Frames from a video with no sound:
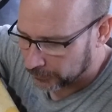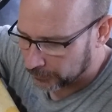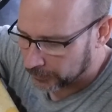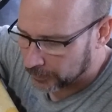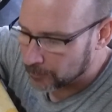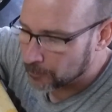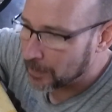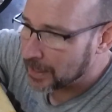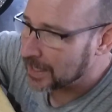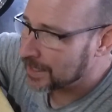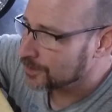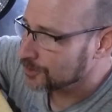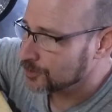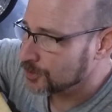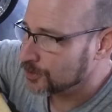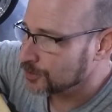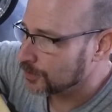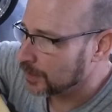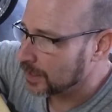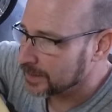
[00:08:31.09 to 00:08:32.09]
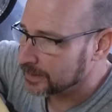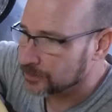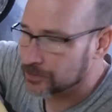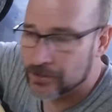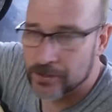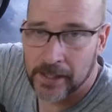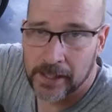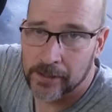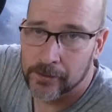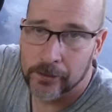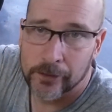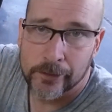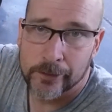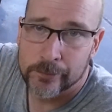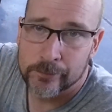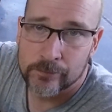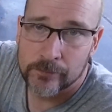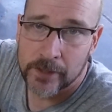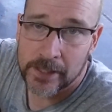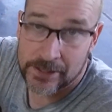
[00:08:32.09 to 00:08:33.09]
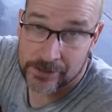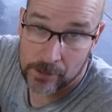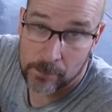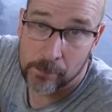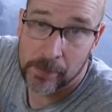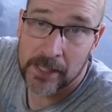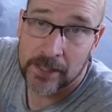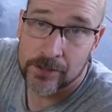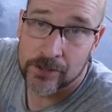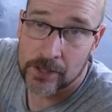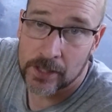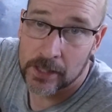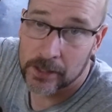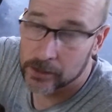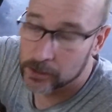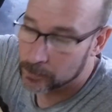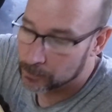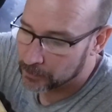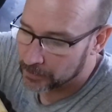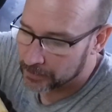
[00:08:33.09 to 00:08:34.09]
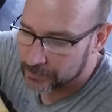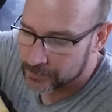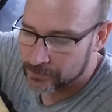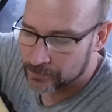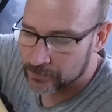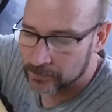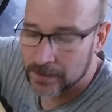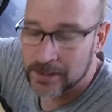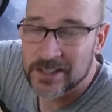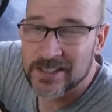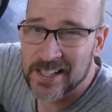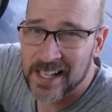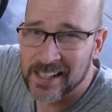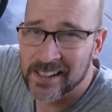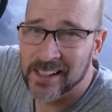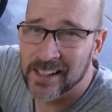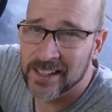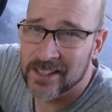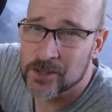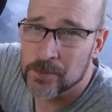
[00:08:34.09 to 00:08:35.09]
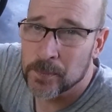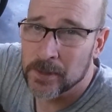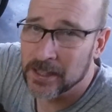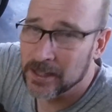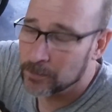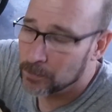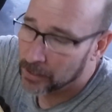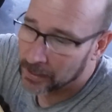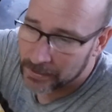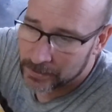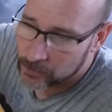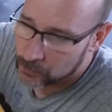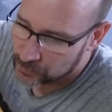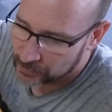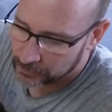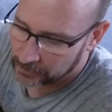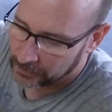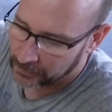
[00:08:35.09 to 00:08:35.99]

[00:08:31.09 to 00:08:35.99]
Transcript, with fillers: Uh, mine is just like a standard, it's a big sucker, but it's, it's kind of high speed, but I use it